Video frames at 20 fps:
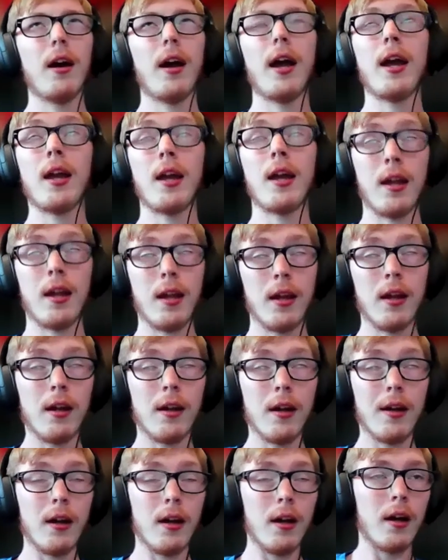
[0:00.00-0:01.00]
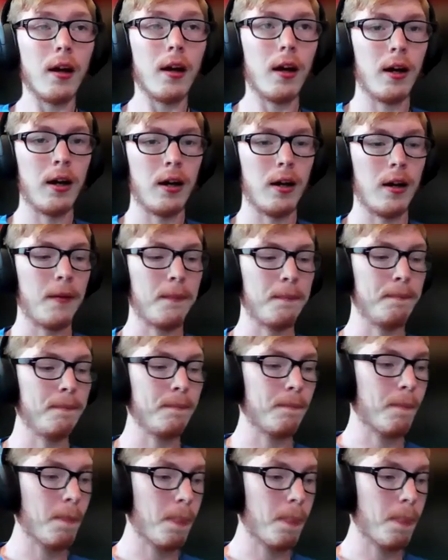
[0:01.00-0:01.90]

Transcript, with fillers: hey, um,